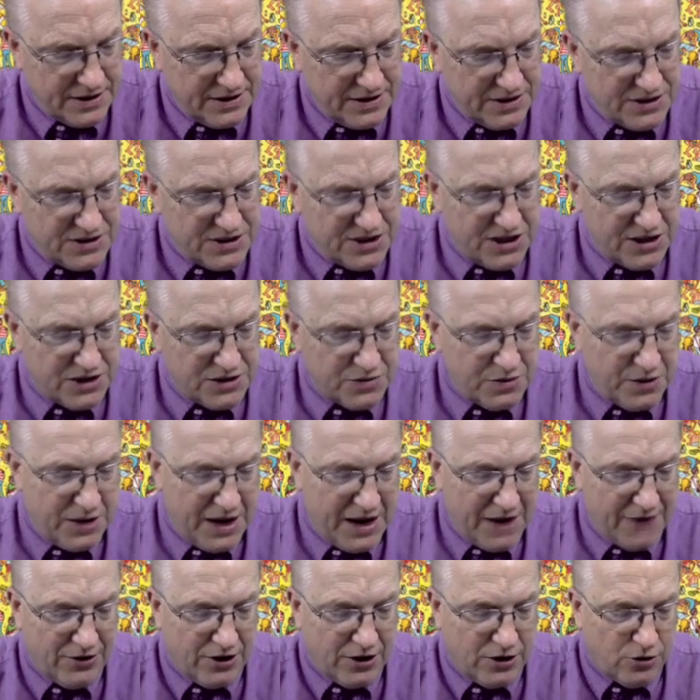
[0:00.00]
Since we
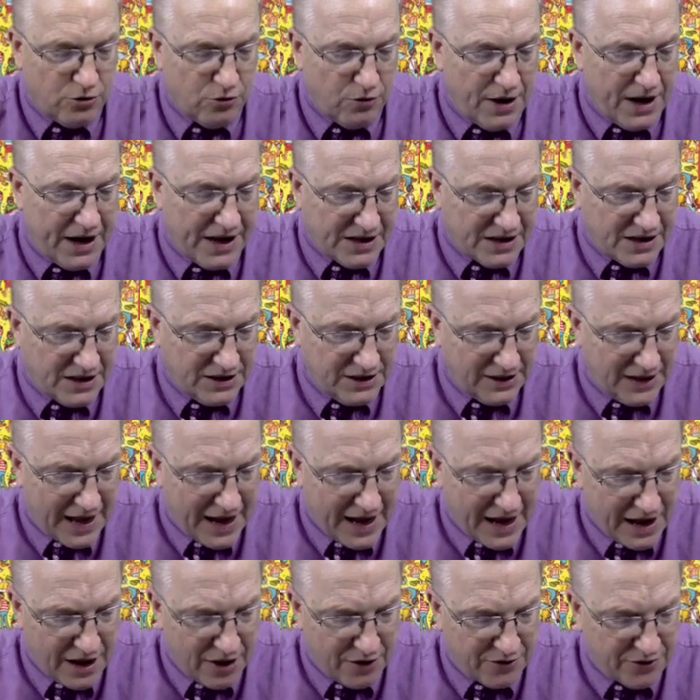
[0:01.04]
have a great
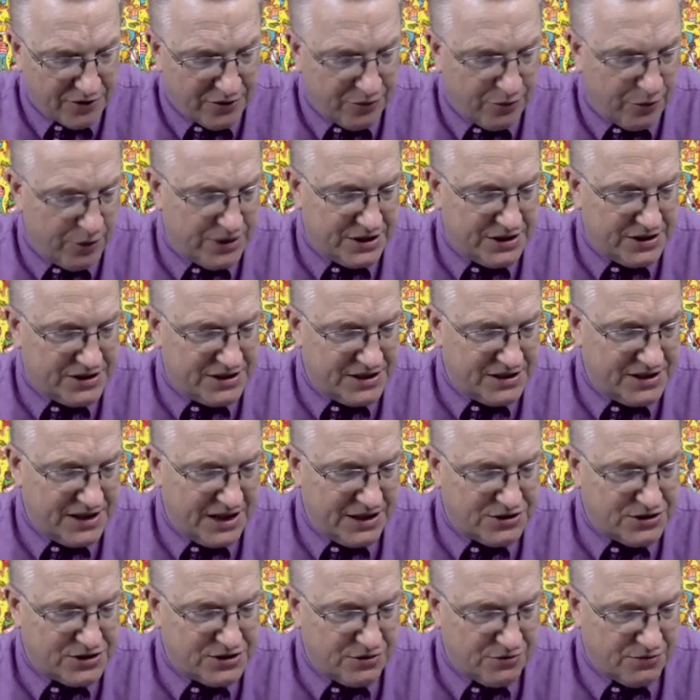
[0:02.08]
cloud of witnesses
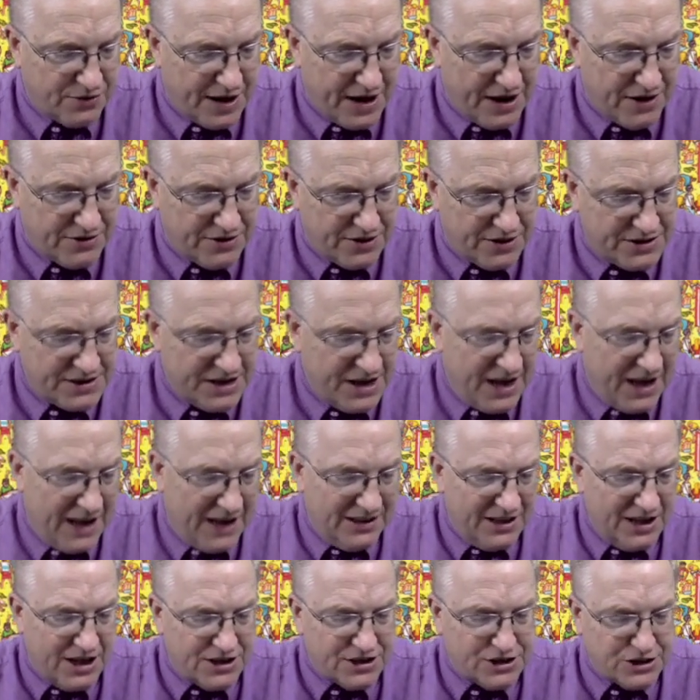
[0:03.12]
that surround us, and
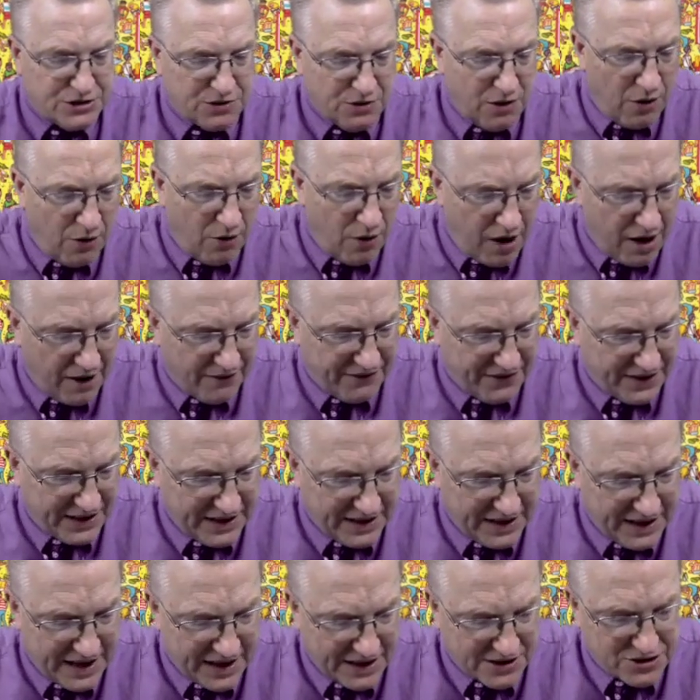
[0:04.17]
let us throw off
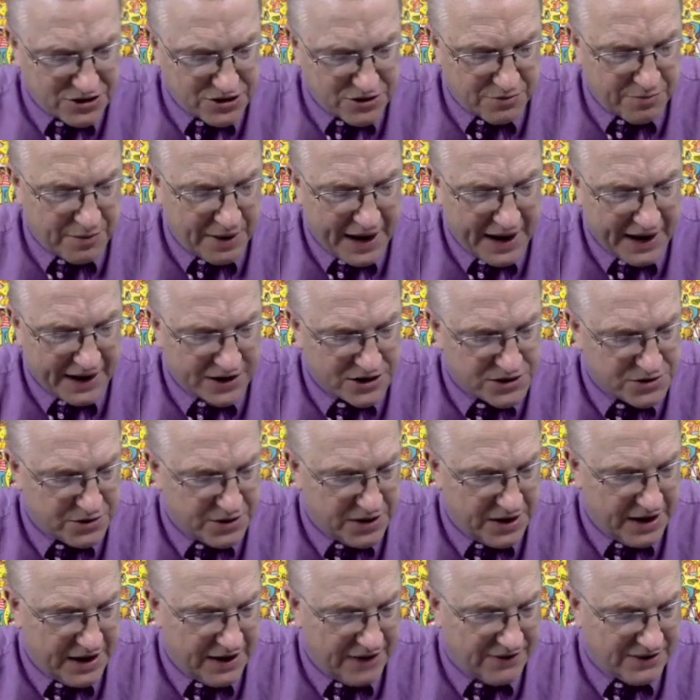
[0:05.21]
any extra baggage we
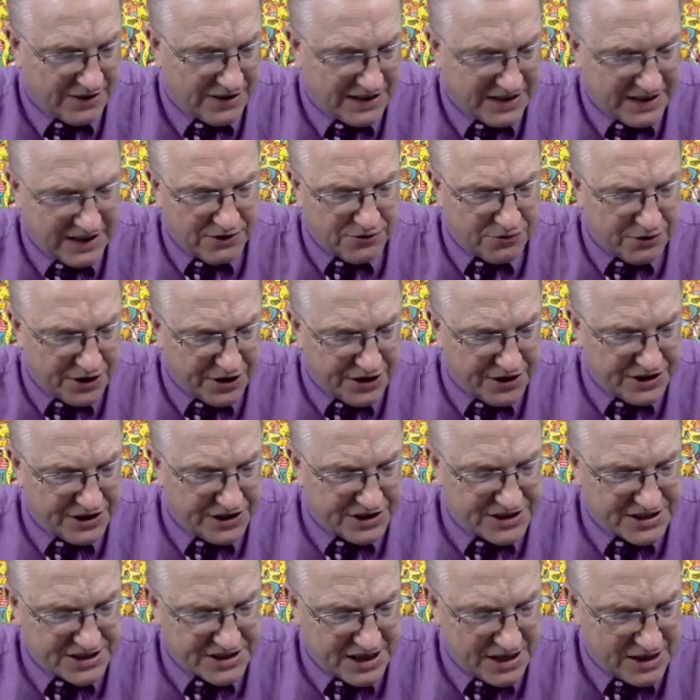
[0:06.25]
have and get rid of the
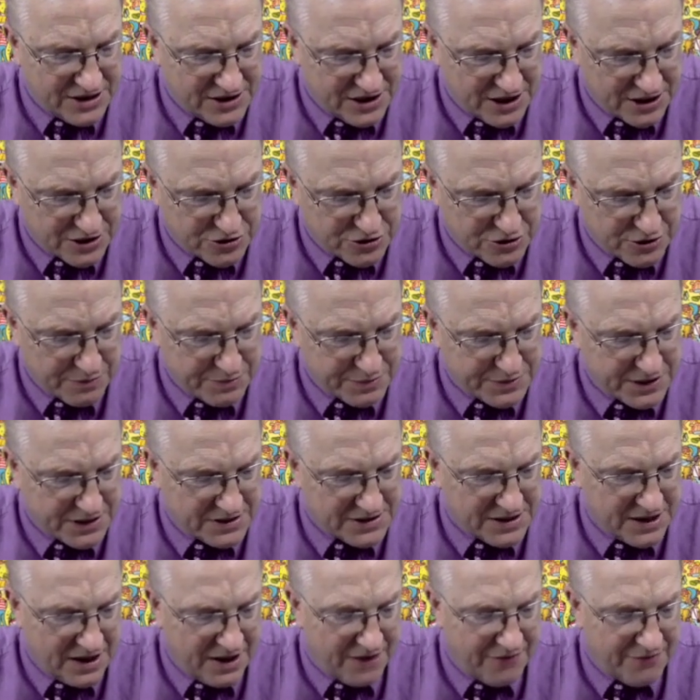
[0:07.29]
sin that trips us
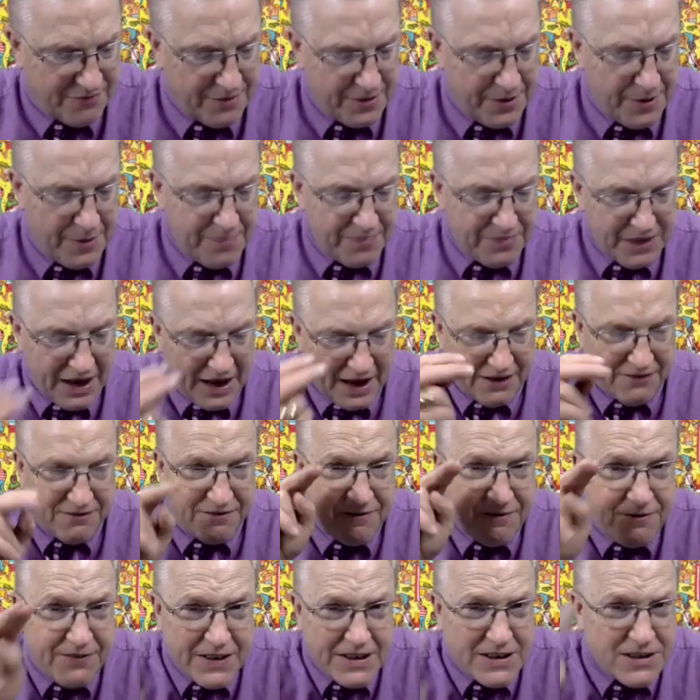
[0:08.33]
up and
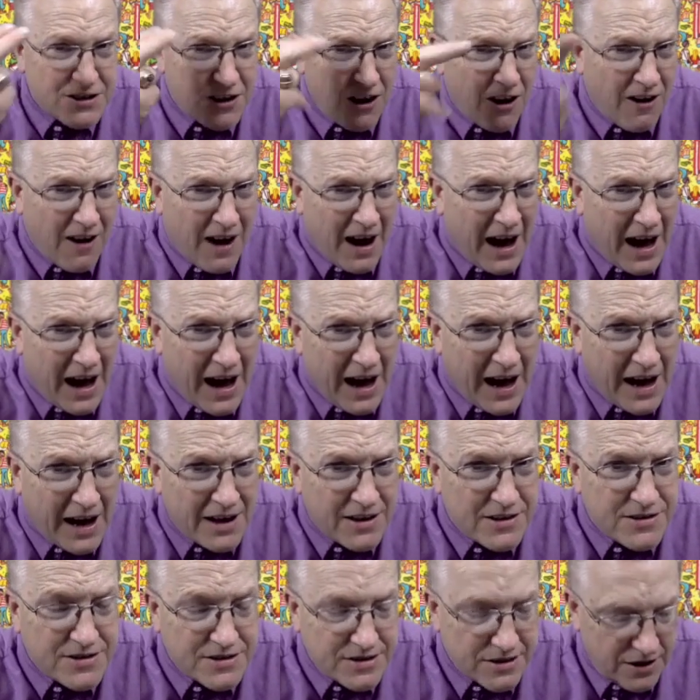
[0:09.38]
fix our
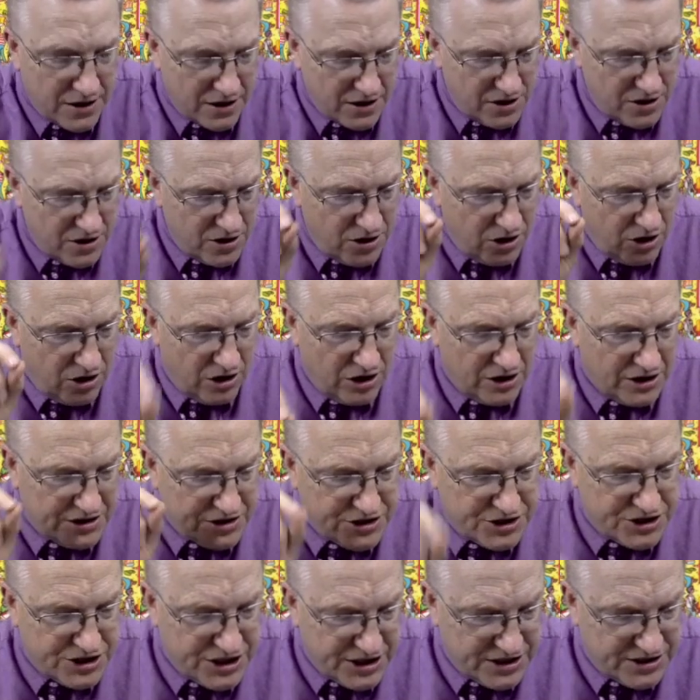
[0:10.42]
eyes on
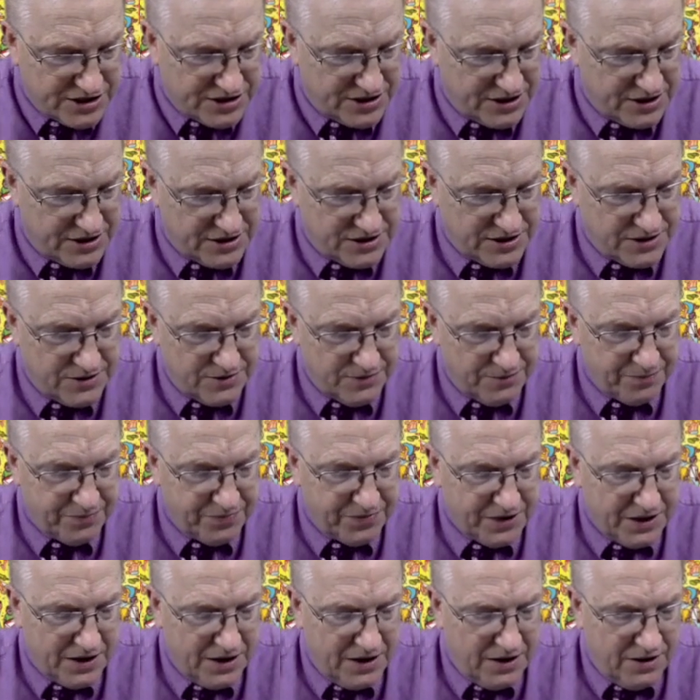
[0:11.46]
Jesus
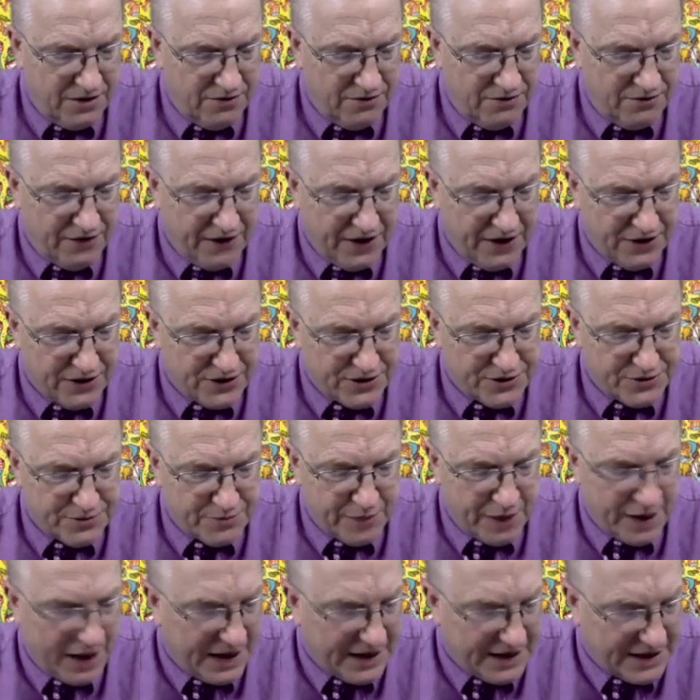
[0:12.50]
faith's
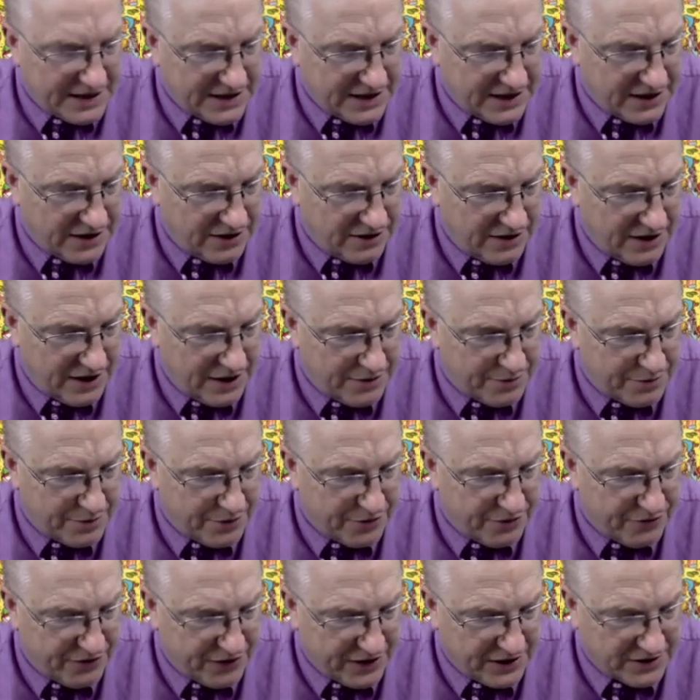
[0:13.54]
pioneer and
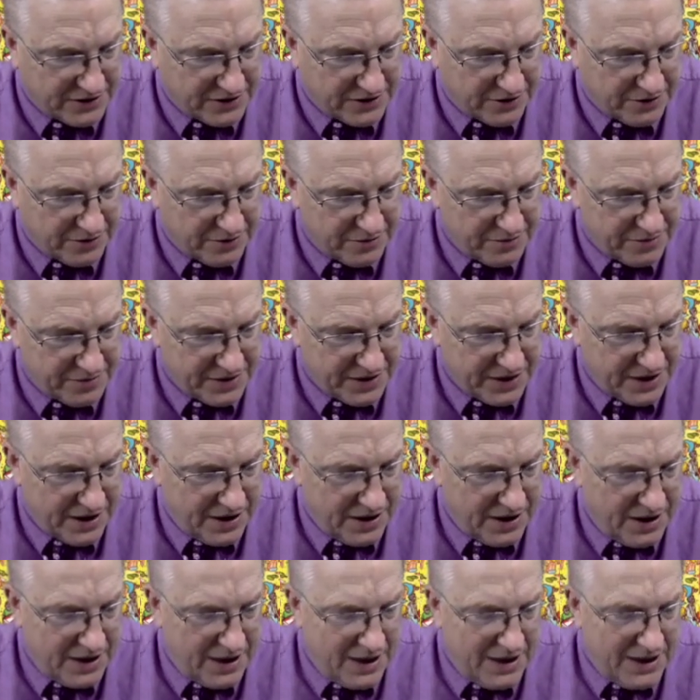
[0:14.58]
perfecter,
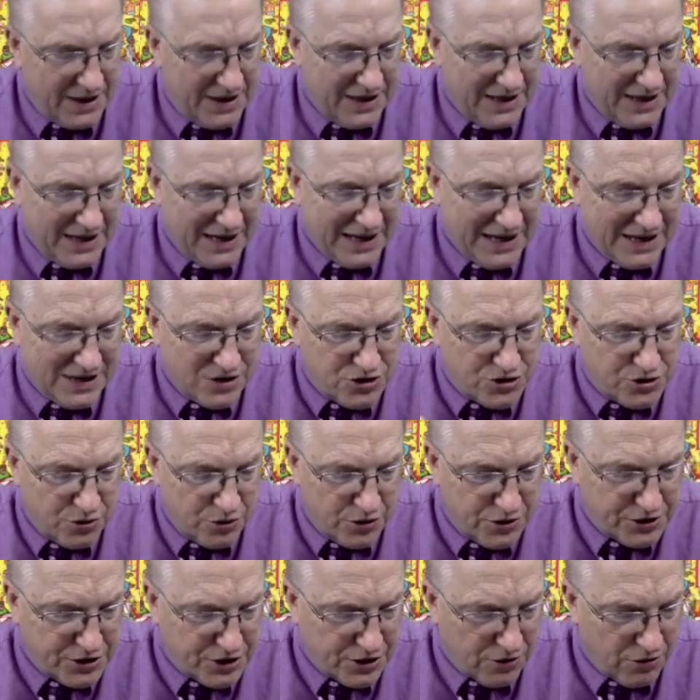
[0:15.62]
he
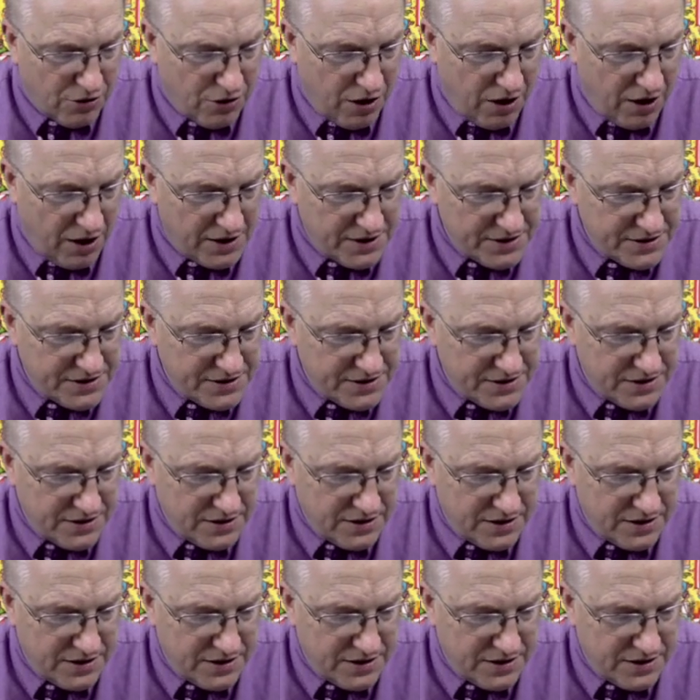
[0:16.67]
endured the cross,